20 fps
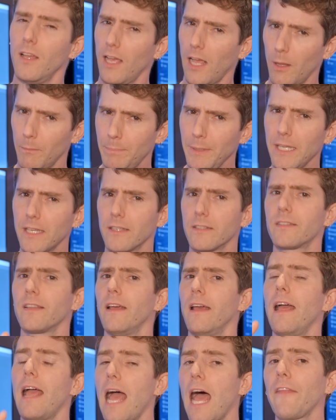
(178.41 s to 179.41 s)
albeit
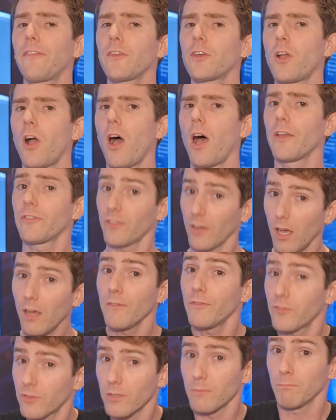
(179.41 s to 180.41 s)
at the cost
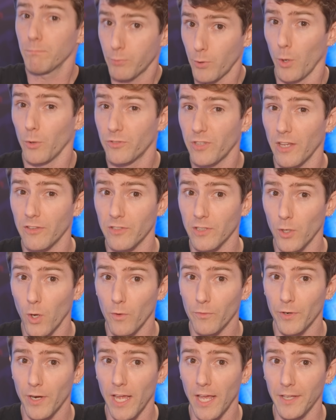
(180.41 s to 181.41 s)
of some processing
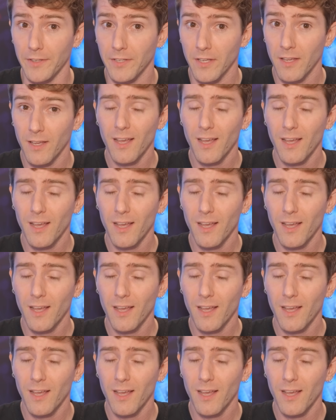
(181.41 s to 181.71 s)
overhead.